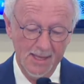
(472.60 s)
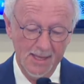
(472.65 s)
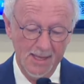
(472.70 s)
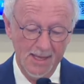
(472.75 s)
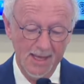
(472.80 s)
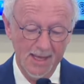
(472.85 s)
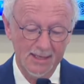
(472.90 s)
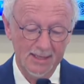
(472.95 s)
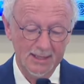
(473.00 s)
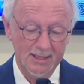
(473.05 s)

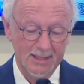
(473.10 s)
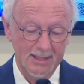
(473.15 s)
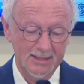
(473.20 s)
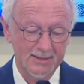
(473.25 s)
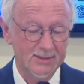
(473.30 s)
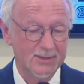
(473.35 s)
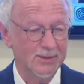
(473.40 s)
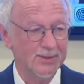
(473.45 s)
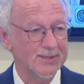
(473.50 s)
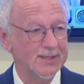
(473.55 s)
And in
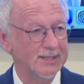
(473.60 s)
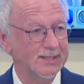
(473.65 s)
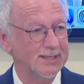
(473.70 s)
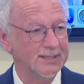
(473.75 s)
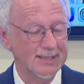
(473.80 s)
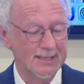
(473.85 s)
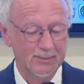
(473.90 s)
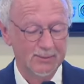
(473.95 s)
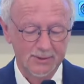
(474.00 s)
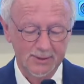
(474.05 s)
case there's any
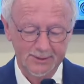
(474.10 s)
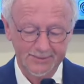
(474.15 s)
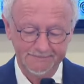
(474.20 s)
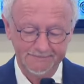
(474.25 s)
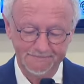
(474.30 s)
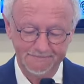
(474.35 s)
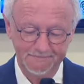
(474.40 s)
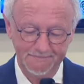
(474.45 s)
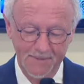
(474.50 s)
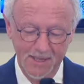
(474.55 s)
doubt,
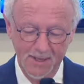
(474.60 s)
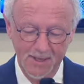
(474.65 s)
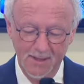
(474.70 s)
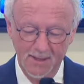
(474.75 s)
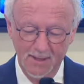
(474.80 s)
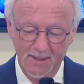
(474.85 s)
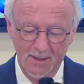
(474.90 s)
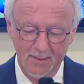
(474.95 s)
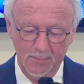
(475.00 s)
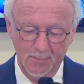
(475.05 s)

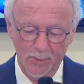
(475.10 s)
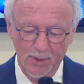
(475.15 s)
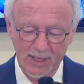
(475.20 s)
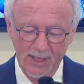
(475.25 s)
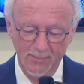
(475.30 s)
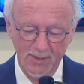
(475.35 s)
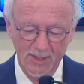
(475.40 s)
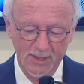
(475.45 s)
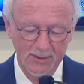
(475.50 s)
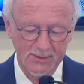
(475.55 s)

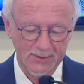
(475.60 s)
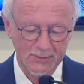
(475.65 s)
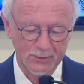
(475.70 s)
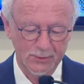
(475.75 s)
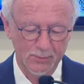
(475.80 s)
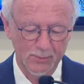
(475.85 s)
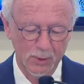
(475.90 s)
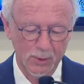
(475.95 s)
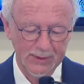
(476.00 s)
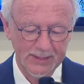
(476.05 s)
Prime Minister
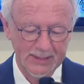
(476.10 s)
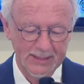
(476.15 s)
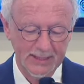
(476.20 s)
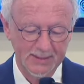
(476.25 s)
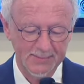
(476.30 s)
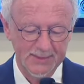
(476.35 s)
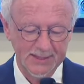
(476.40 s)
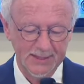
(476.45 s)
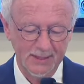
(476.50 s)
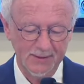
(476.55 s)
Modi
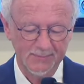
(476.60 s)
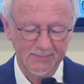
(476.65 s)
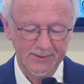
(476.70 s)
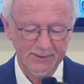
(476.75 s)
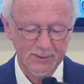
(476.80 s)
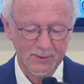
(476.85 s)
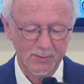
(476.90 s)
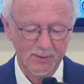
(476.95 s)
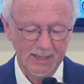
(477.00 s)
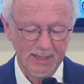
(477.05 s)
himself
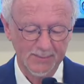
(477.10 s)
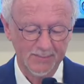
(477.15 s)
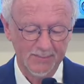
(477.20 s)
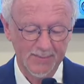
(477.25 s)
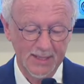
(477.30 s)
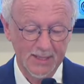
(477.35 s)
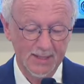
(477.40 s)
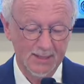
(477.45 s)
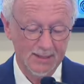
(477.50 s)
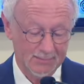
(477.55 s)

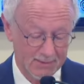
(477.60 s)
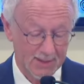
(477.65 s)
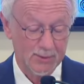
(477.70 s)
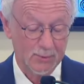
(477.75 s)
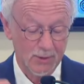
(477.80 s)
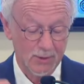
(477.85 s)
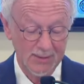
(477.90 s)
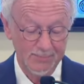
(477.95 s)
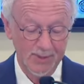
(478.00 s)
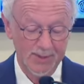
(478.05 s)

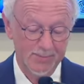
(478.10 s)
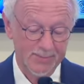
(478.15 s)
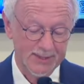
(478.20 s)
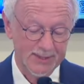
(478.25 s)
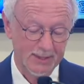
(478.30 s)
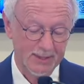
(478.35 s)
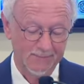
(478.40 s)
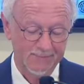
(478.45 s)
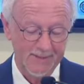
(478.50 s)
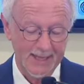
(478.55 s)
described
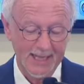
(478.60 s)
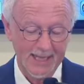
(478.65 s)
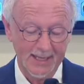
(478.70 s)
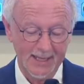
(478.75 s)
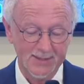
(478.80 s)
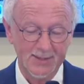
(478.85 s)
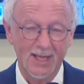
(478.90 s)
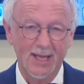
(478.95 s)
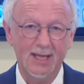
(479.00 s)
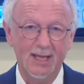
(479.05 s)
himself
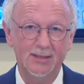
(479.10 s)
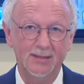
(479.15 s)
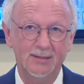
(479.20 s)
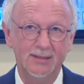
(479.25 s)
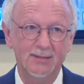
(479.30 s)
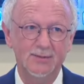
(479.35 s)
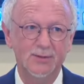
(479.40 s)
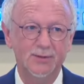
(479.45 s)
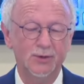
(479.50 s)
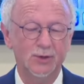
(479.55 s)
as an
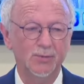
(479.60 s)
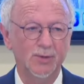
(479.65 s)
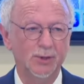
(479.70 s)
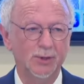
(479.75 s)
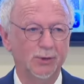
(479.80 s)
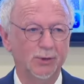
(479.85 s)
instrument